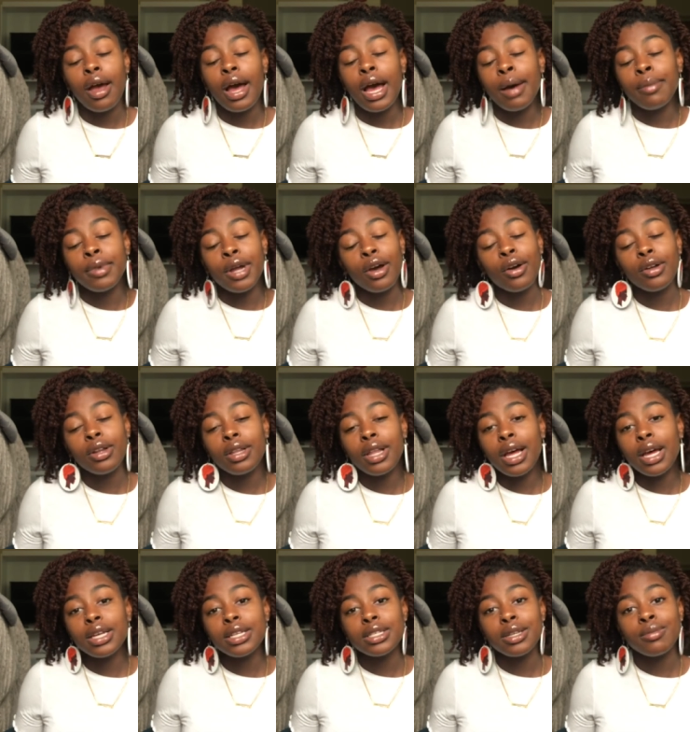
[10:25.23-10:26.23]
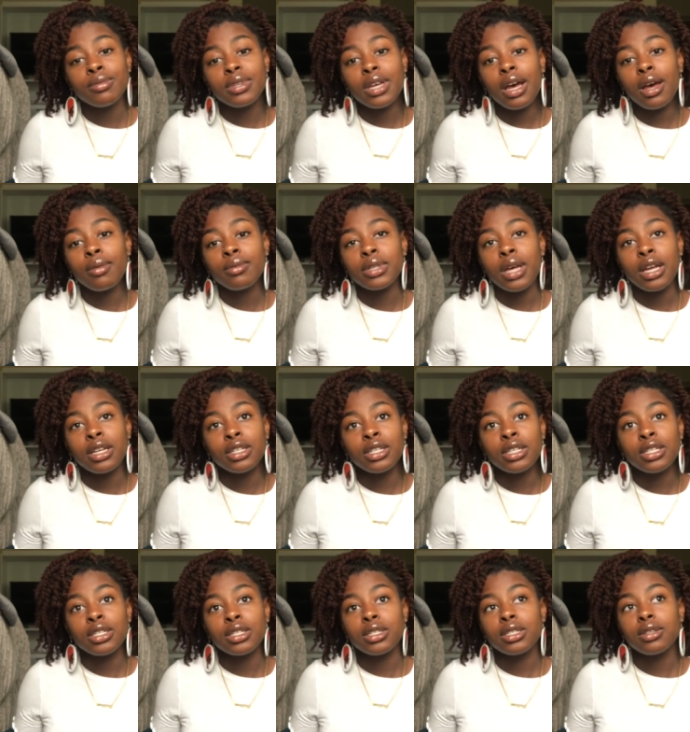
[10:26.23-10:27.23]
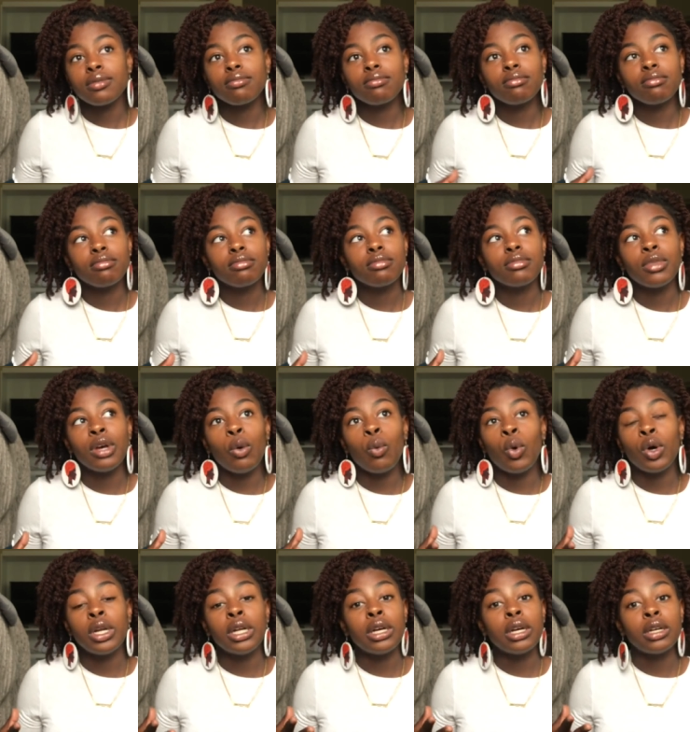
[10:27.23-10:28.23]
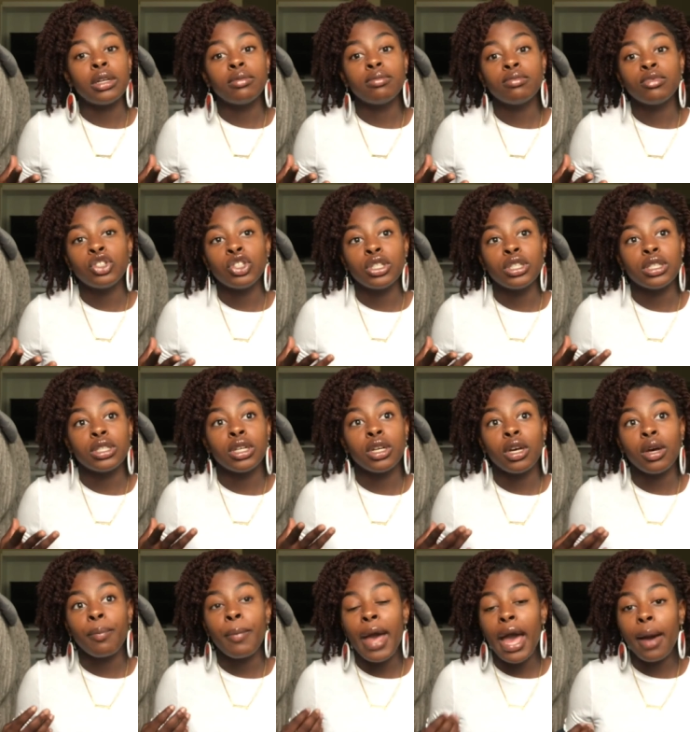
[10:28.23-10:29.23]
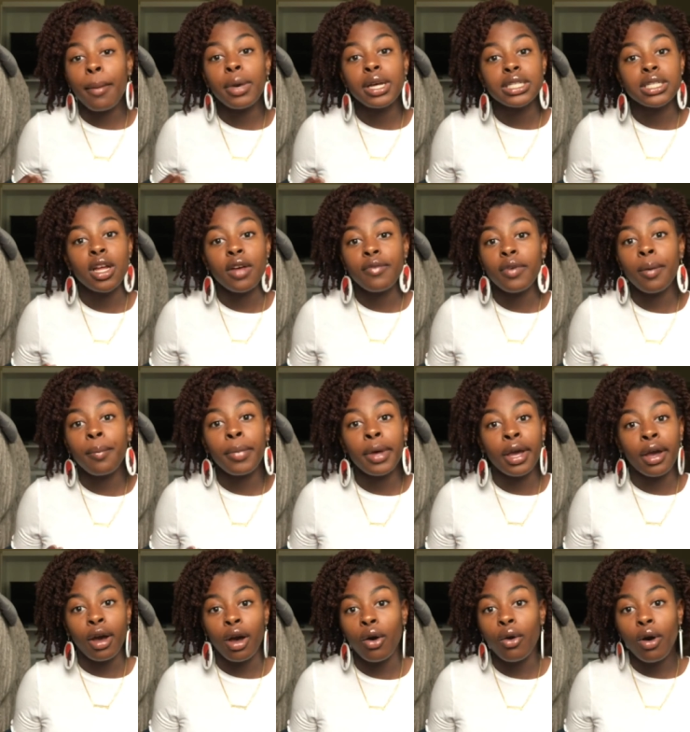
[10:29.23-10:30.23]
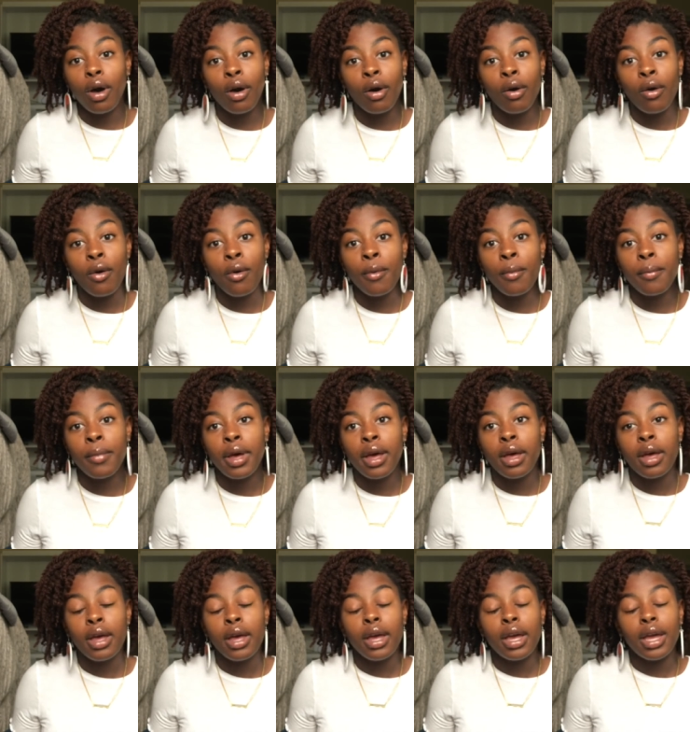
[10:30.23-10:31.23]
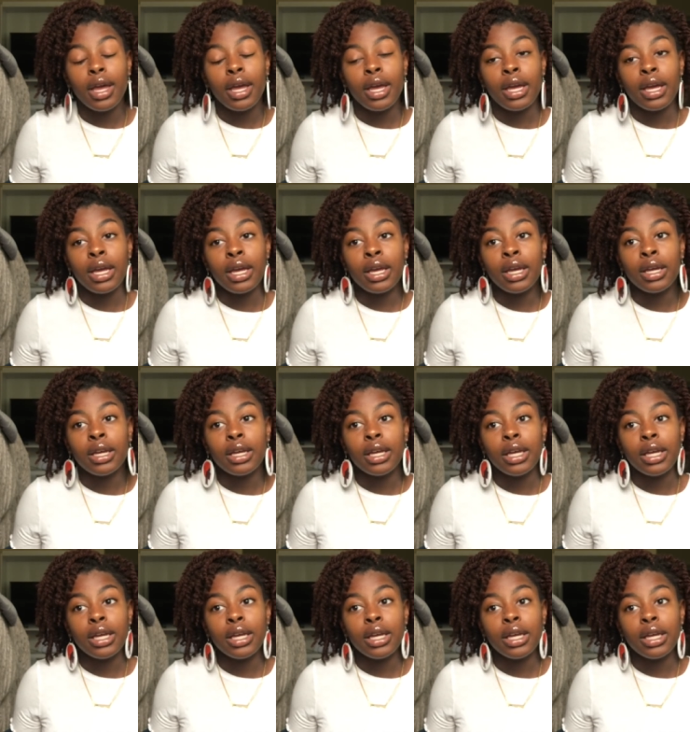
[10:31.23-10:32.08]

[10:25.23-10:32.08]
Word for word: I'm not going to lie, sometimes I just want to just pack my stuff up and go home. And